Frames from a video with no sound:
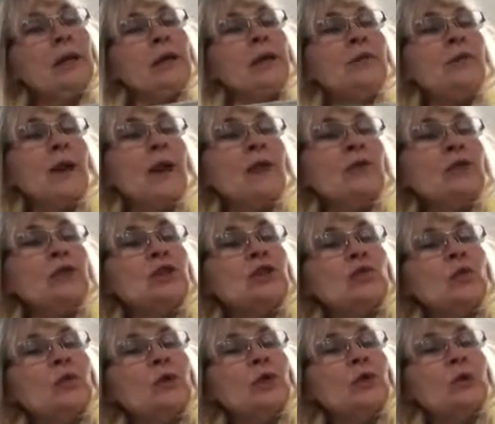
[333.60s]
He found a
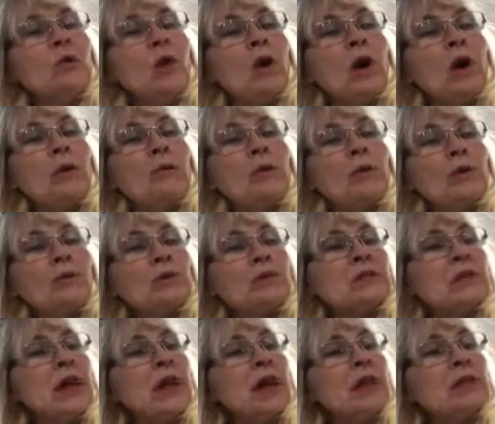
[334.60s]
door in a wall, but it
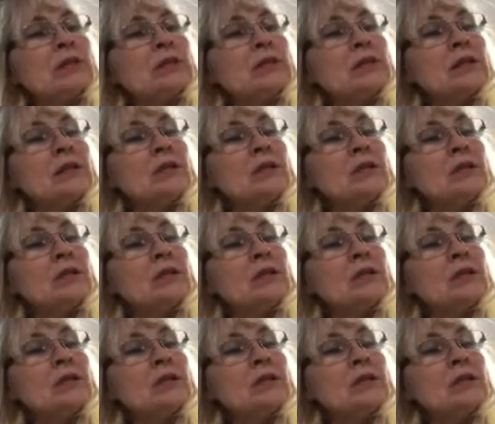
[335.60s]
was locked,